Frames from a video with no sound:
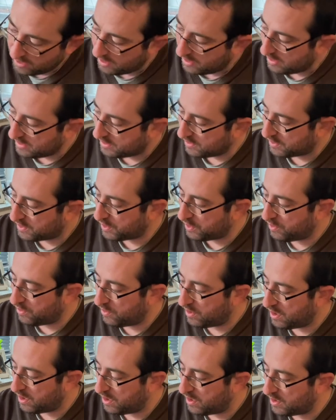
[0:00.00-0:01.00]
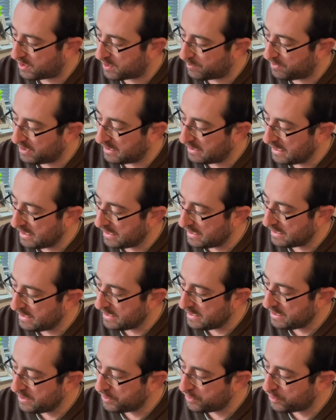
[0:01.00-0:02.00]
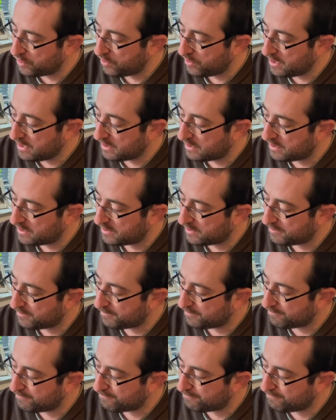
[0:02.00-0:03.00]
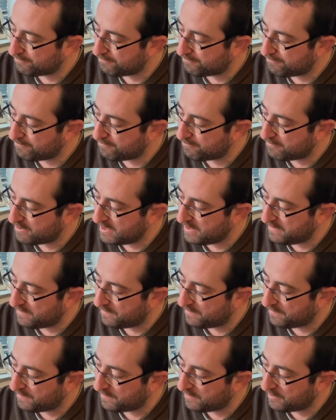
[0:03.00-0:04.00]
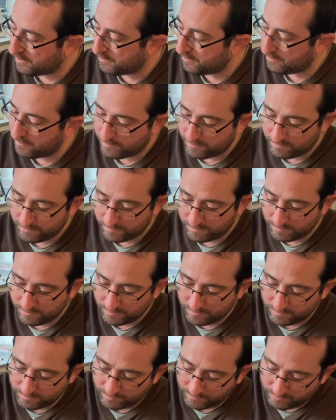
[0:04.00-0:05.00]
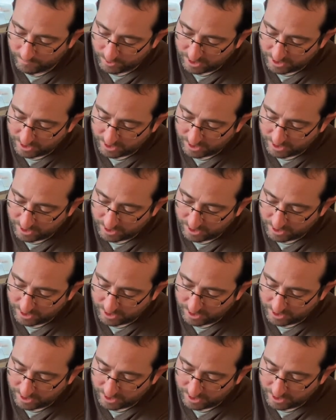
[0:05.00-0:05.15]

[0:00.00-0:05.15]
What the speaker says: It's also something like an insurance. If we